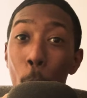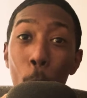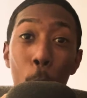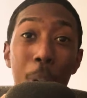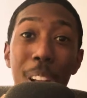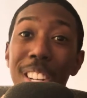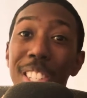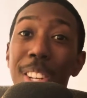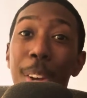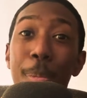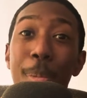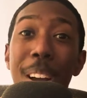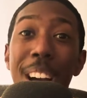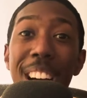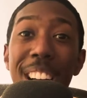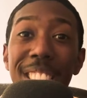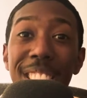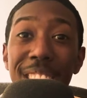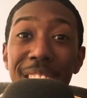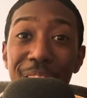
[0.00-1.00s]
What is up,
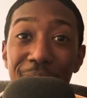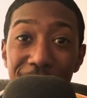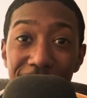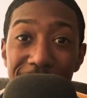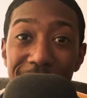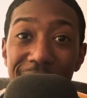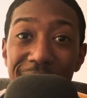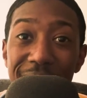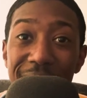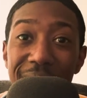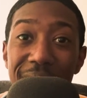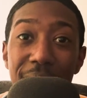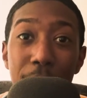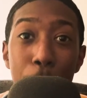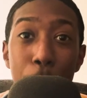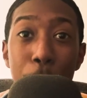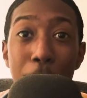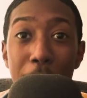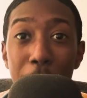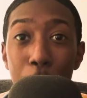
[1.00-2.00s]
guys? It's Justin, and
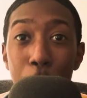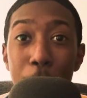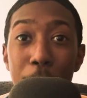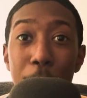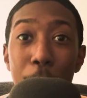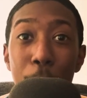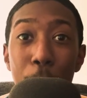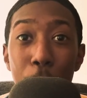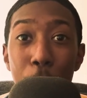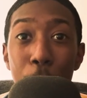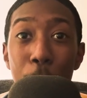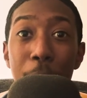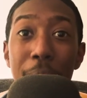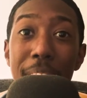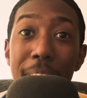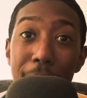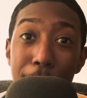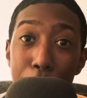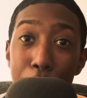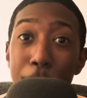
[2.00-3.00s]
I'm back with a new
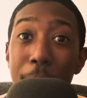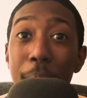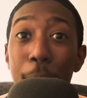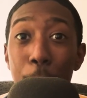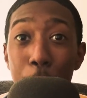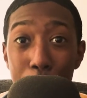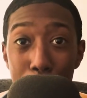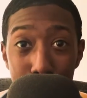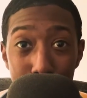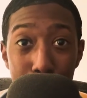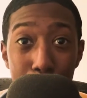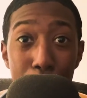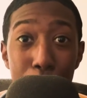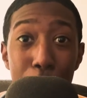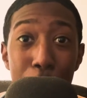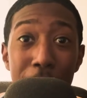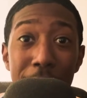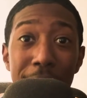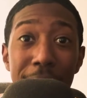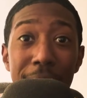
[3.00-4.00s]
EP
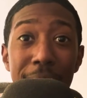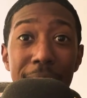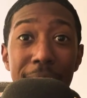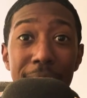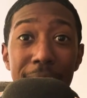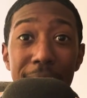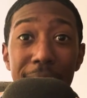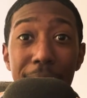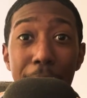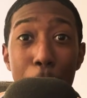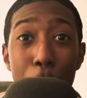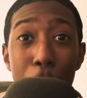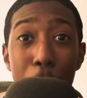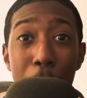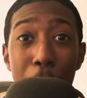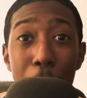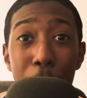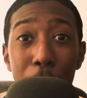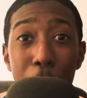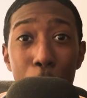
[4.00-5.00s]
review. This time
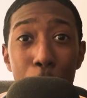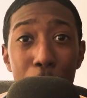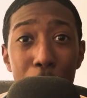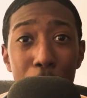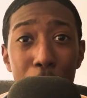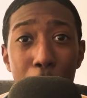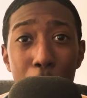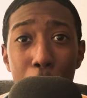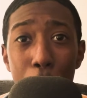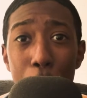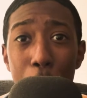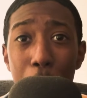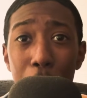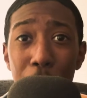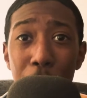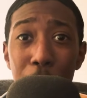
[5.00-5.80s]
around, I want to talk about